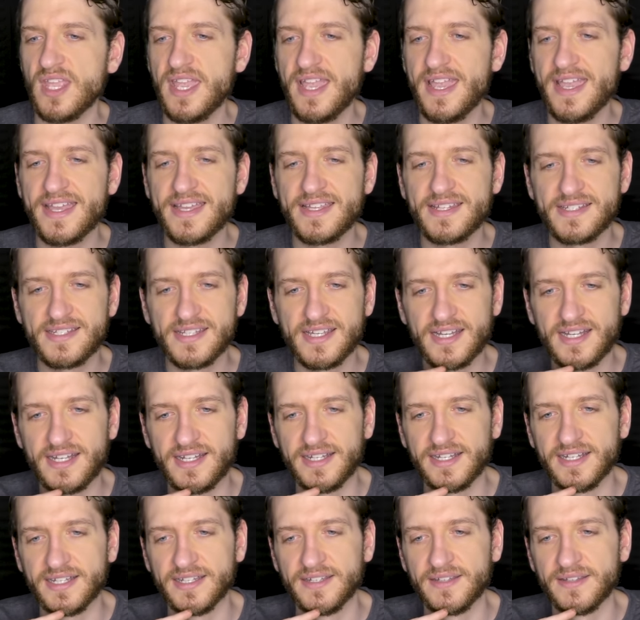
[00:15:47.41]
And
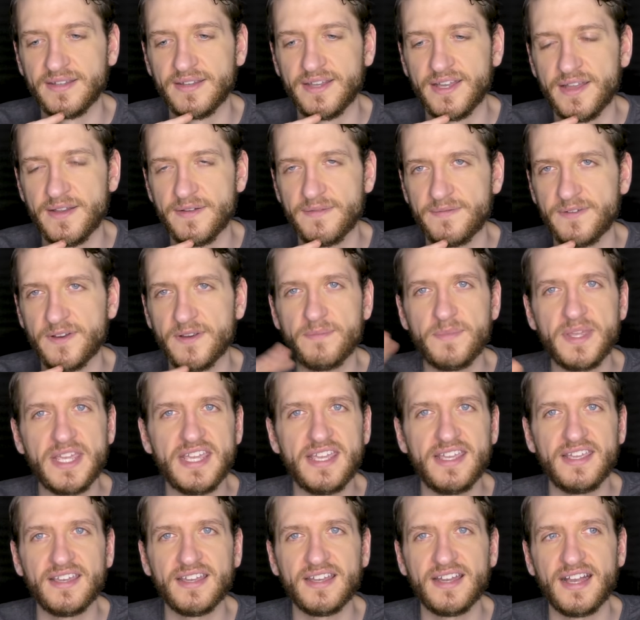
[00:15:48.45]
uh, for
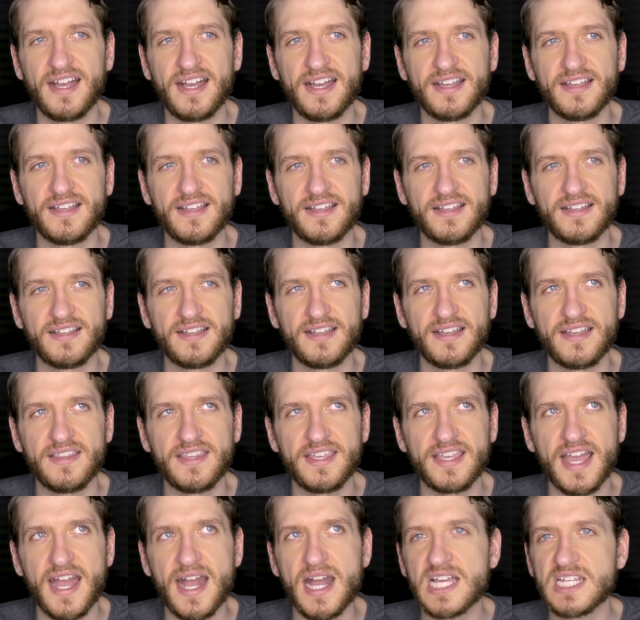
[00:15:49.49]
me, I
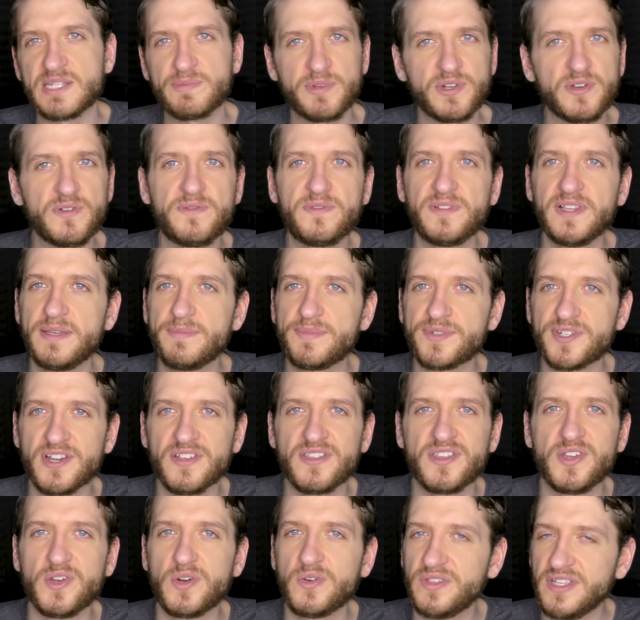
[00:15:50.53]
think hospital flips are
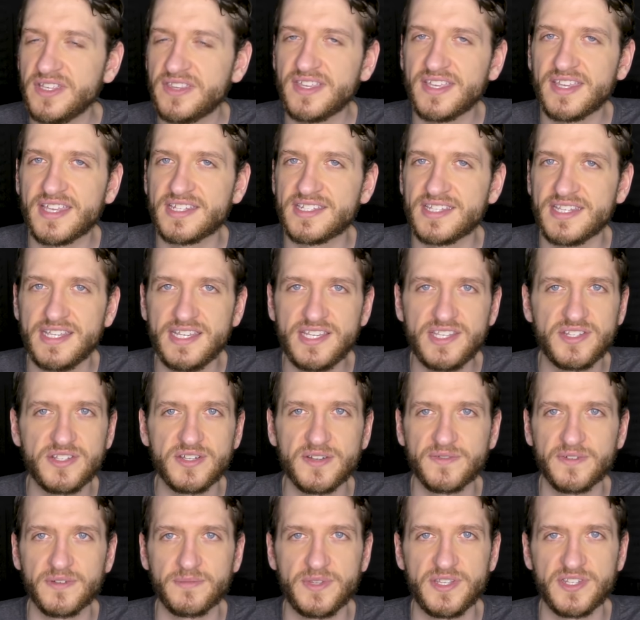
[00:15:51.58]
the only thing that's
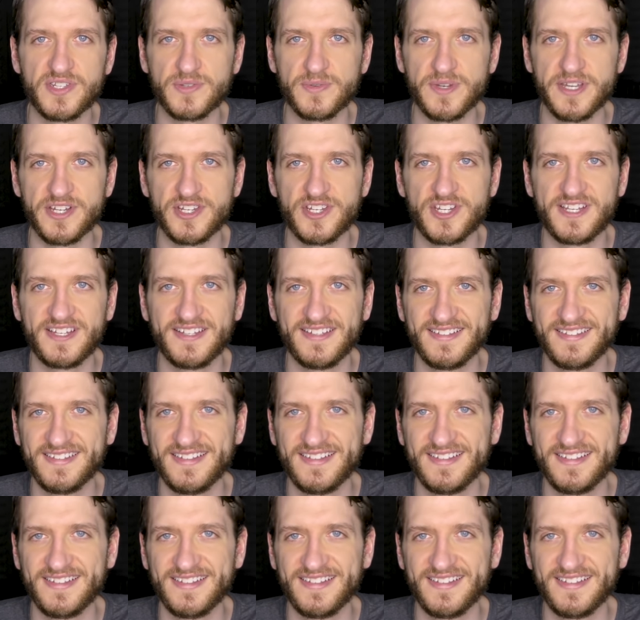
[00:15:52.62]
easier for me switch.